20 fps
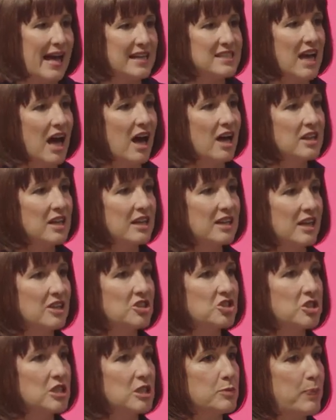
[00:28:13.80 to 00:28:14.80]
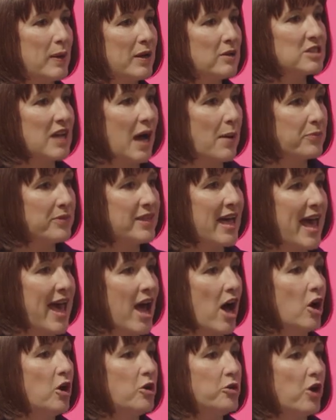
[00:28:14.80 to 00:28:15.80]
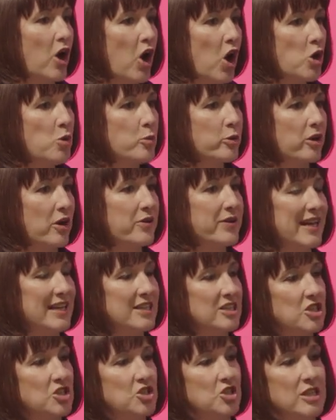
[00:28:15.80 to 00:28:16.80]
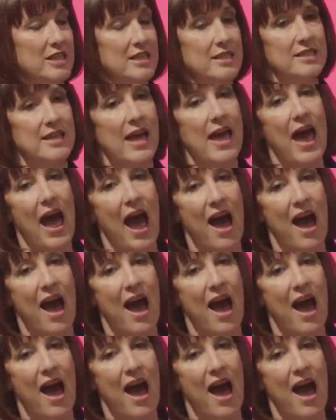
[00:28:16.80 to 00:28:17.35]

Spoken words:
As other countries build up their own homegrown industries